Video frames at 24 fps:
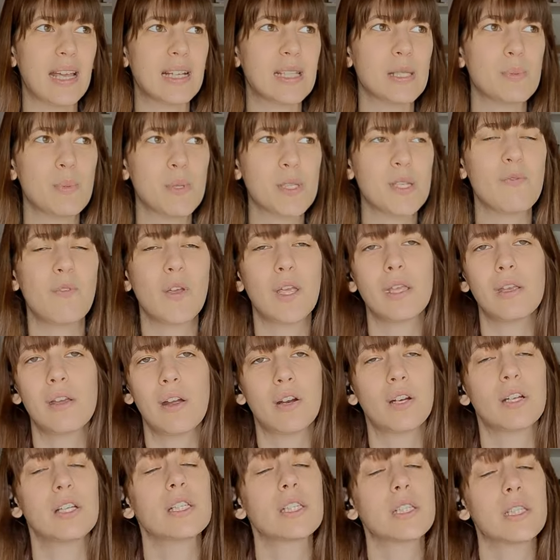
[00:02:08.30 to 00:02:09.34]
specific
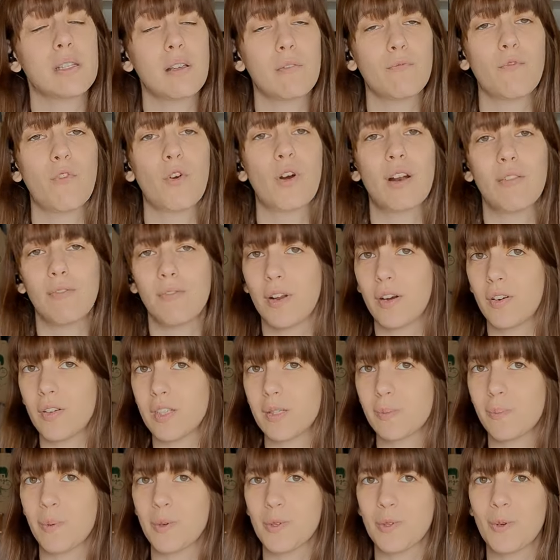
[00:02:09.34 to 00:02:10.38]
yarn is for a very
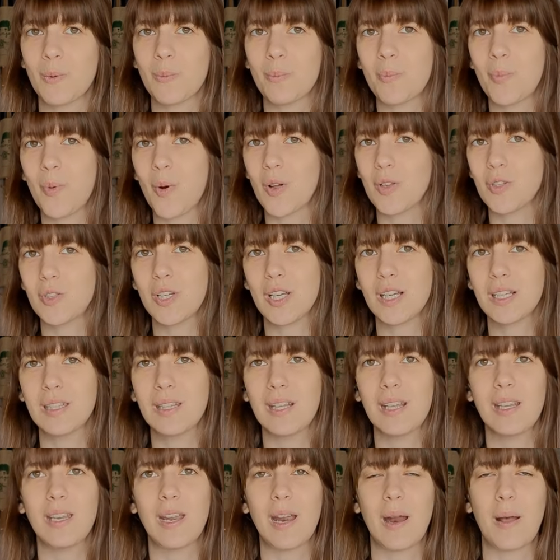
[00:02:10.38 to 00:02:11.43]
special project
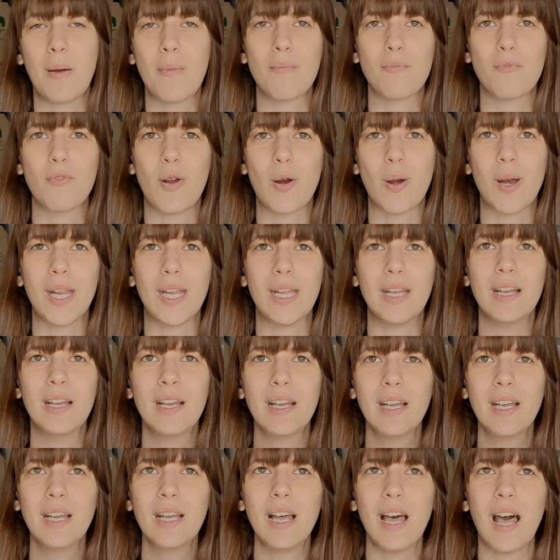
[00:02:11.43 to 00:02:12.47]
that I'm very
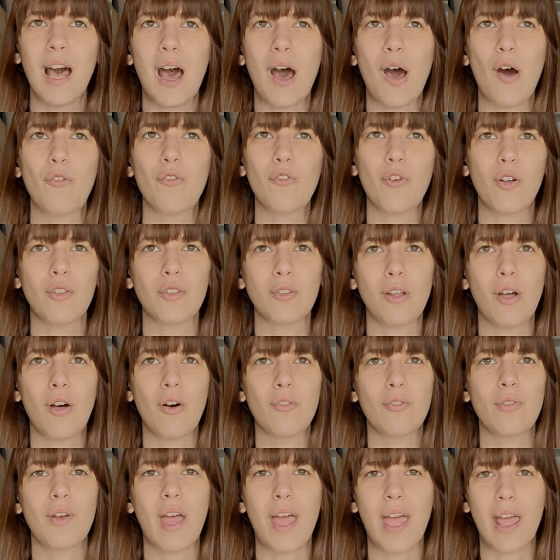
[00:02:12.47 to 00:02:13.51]
fond
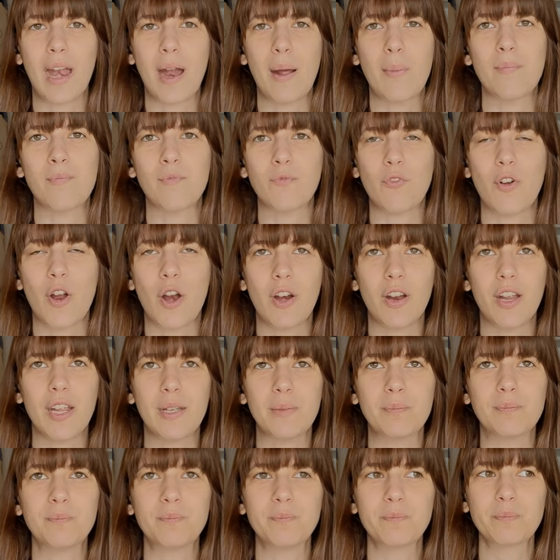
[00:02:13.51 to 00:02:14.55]
of and I'm
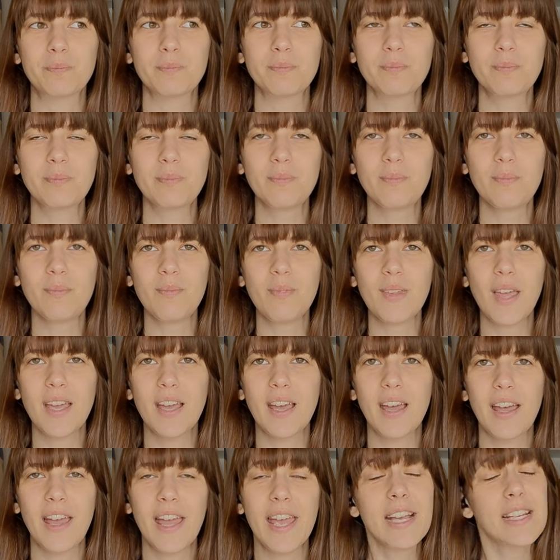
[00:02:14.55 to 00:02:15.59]
very
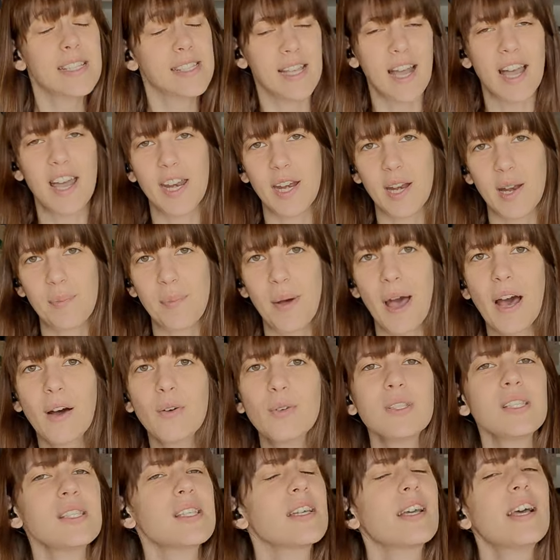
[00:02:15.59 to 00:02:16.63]
excited
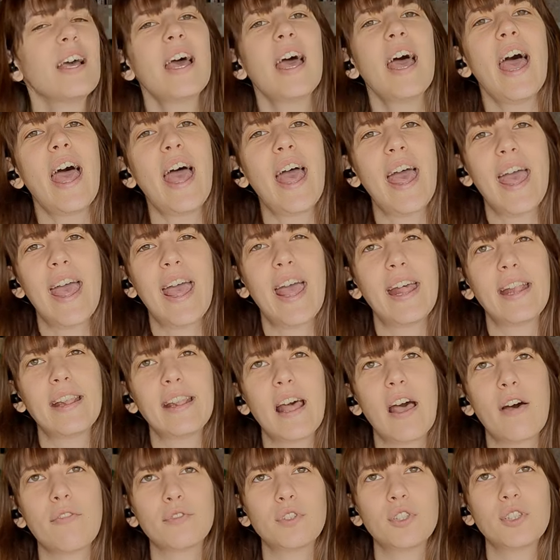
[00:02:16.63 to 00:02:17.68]
about. And
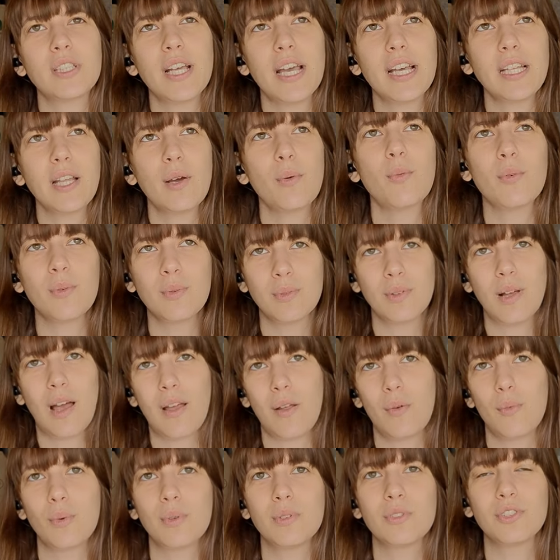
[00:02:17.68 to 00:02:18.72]
after that,
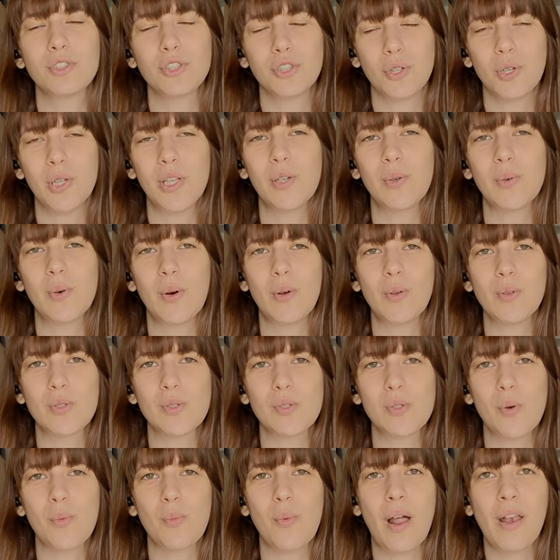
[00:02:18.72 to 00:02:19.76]
I will show you
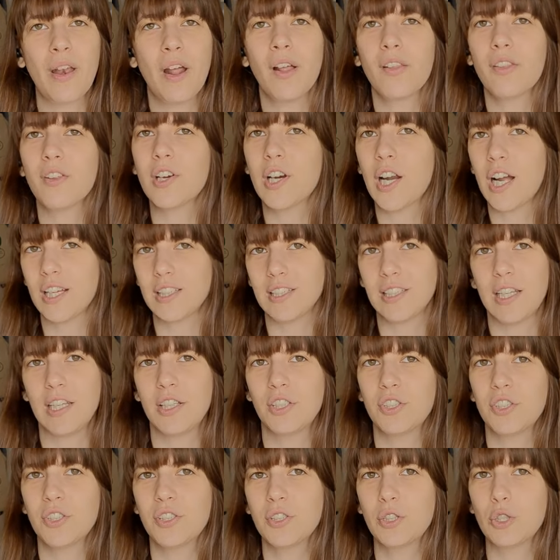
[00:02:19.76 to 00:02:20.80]
also one other
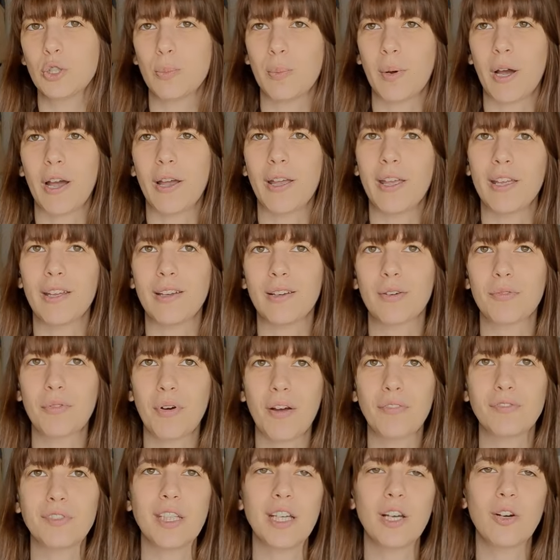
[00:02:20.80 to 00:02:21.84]
addition to my
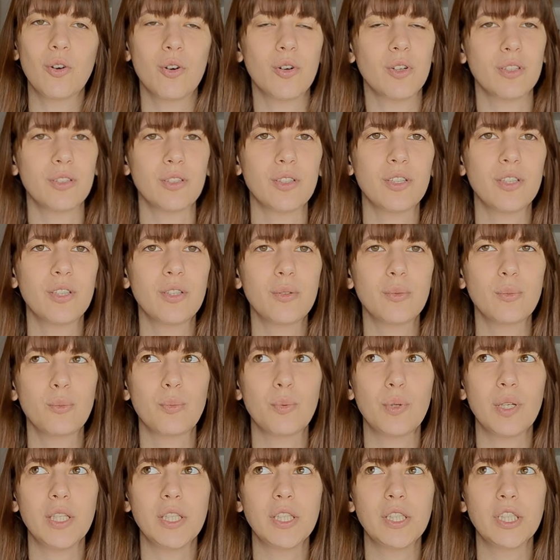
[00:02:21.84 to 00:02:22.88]
Crafty Corner,
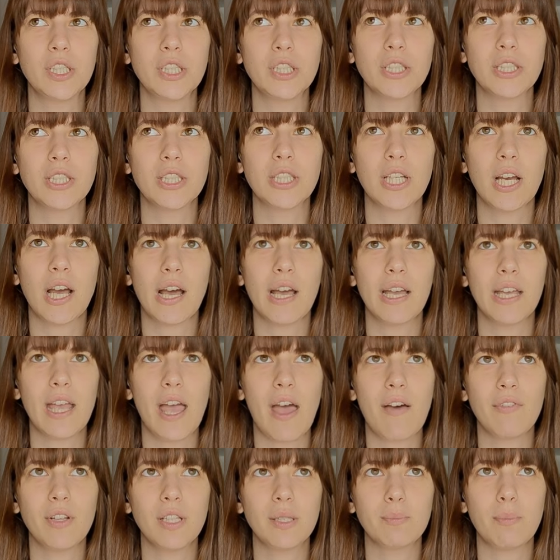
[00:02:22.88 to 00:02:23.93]
which I
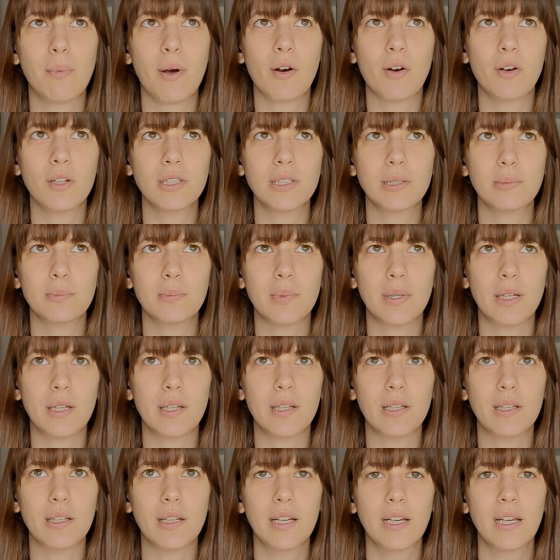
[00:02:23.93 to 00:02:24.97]
haven't bought,
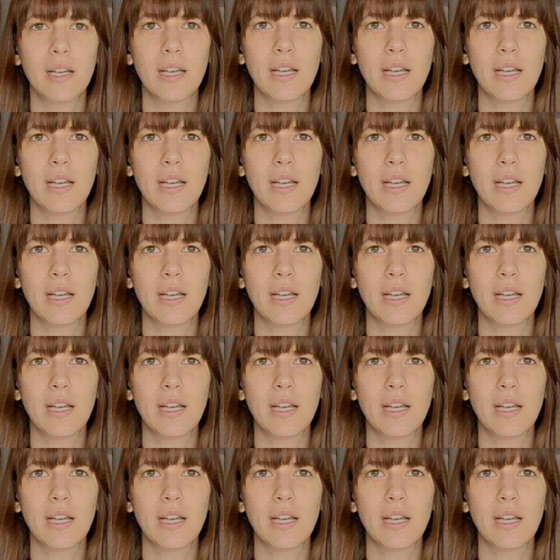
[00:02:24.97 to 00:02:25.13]
but